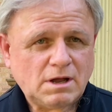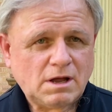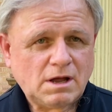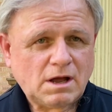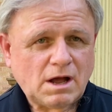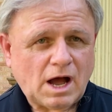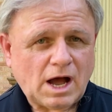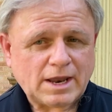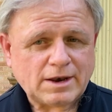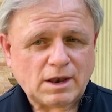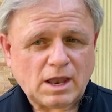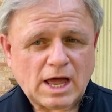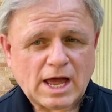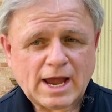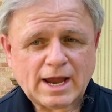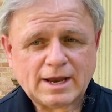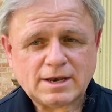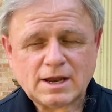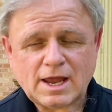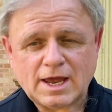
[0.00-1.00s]

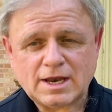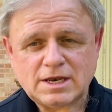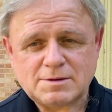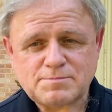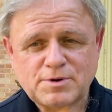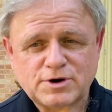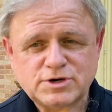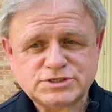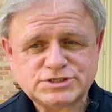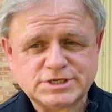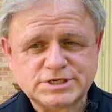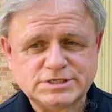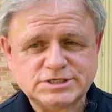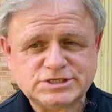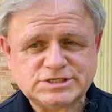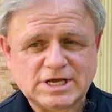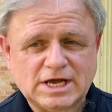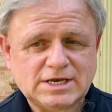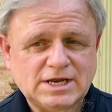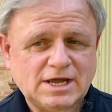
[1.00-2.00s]
online and in person,
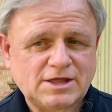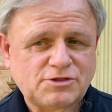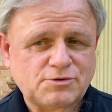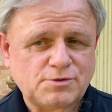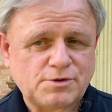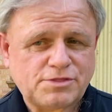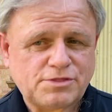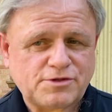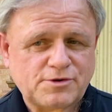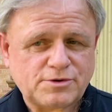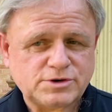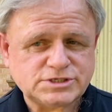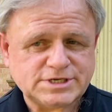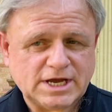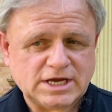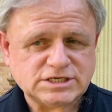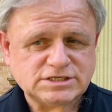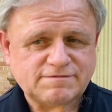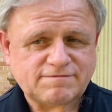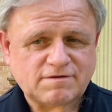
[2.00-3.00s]
Sunday through
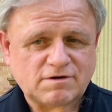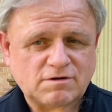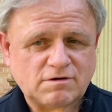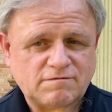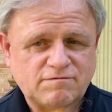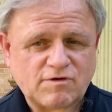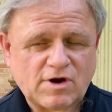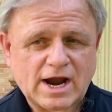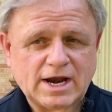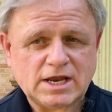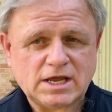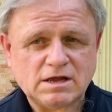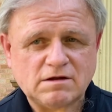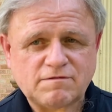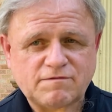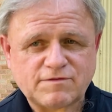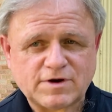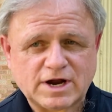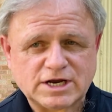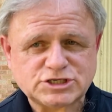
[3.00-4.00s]
Thursdays for a variety of
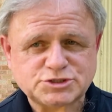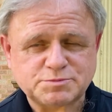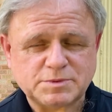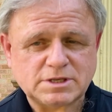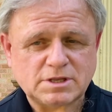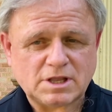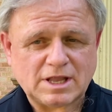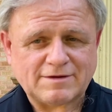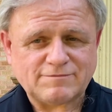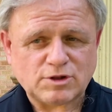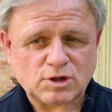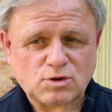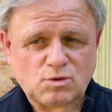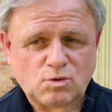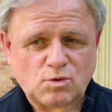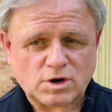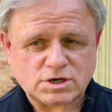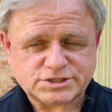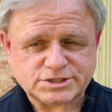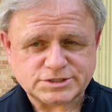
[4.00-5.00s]
freshman level
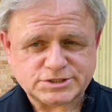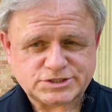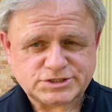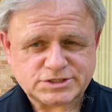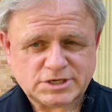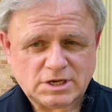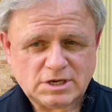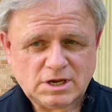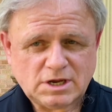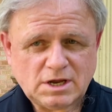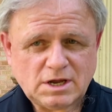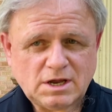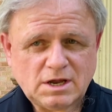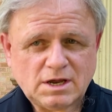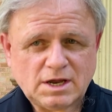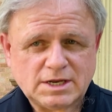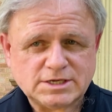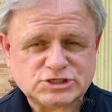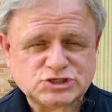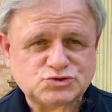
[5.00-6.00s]
courses.
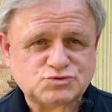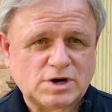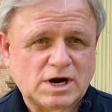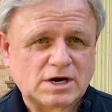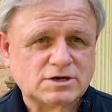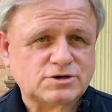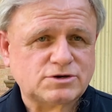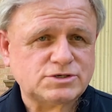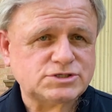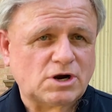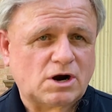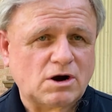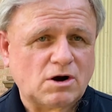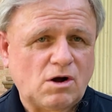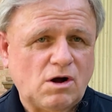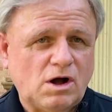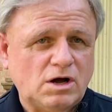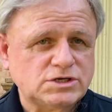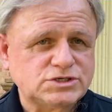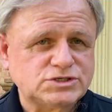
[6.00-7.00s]
Instructors are
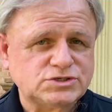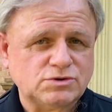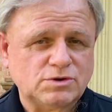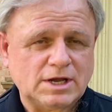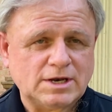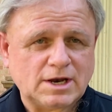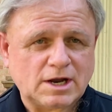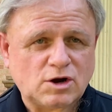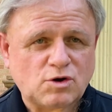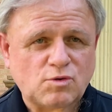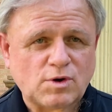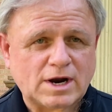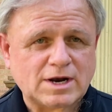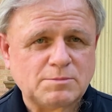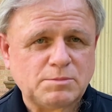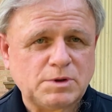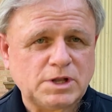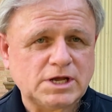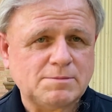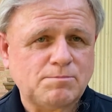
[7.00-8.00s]
also an
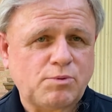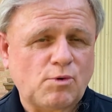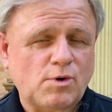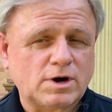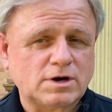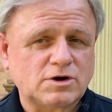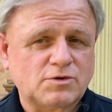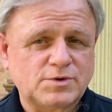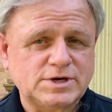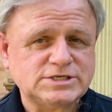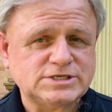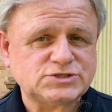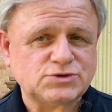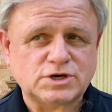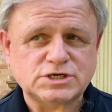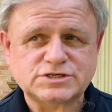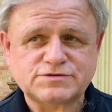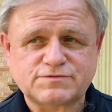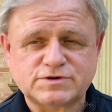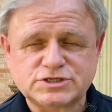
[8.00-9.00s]
incredibly important
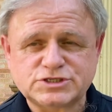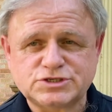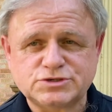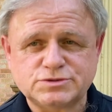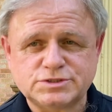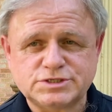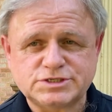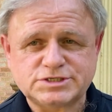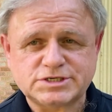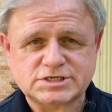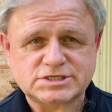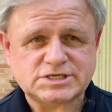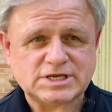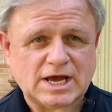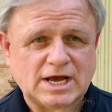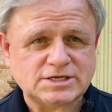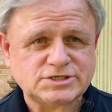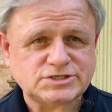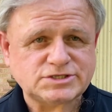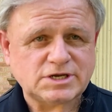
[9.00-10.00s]
resource for student
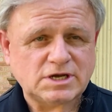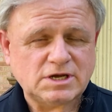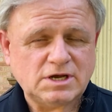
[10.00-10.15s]
success.